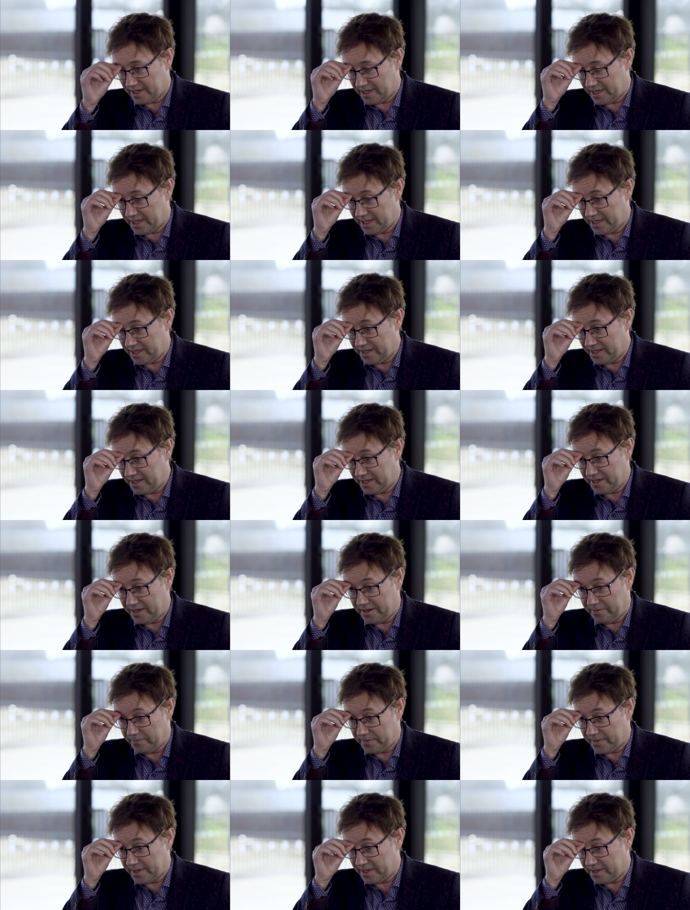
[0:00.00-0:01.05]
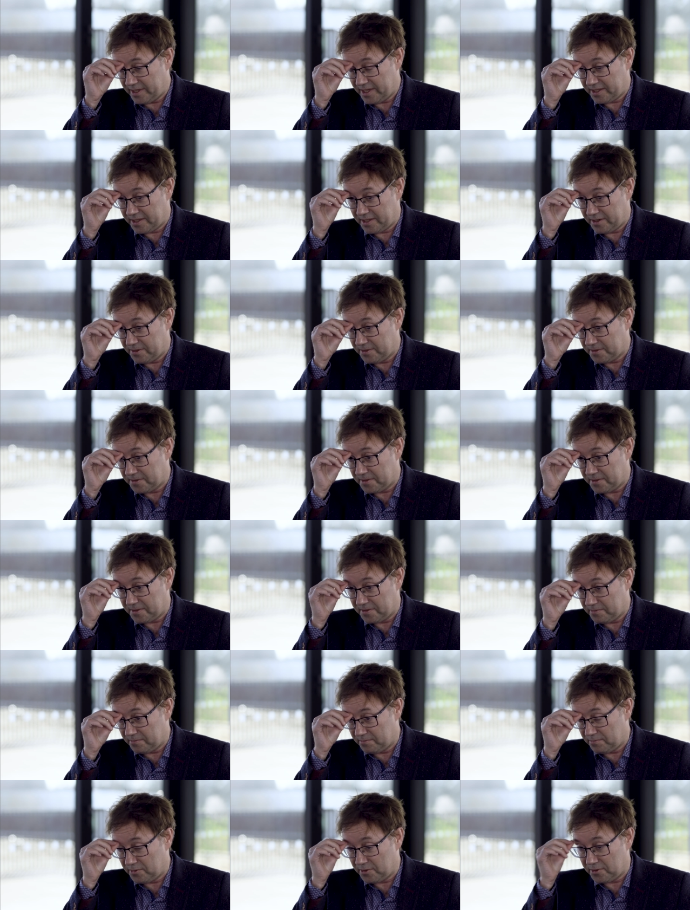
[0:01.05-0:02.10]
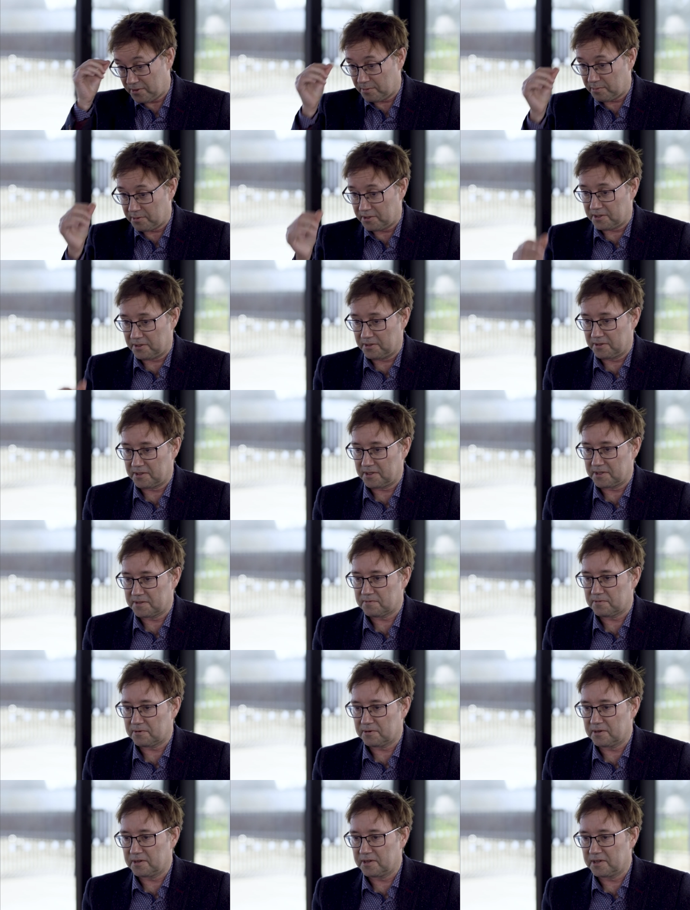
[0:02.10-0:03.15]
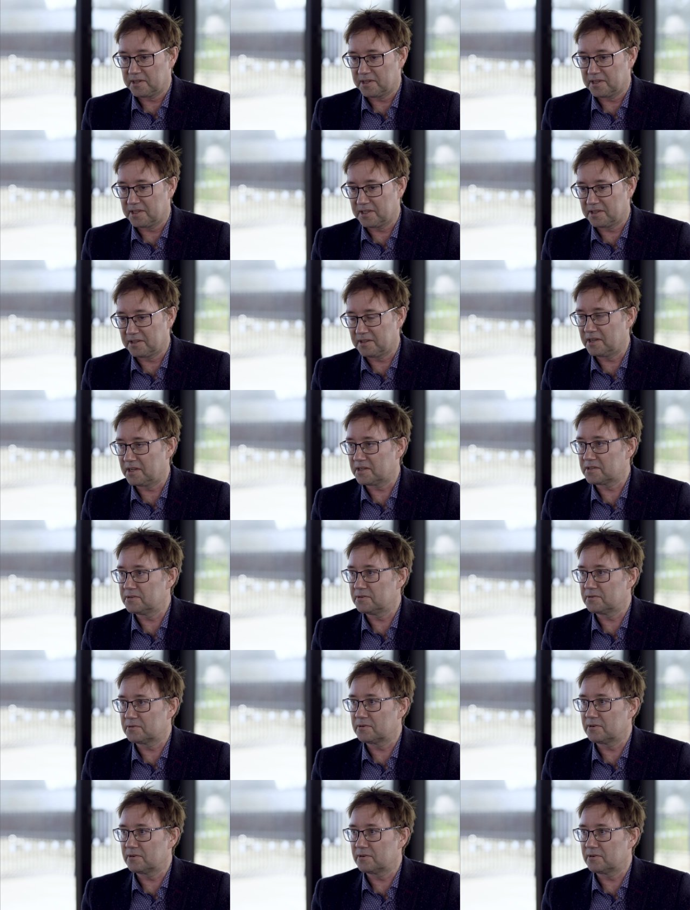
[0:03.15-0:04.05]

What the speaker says: think there are also more opportunities for international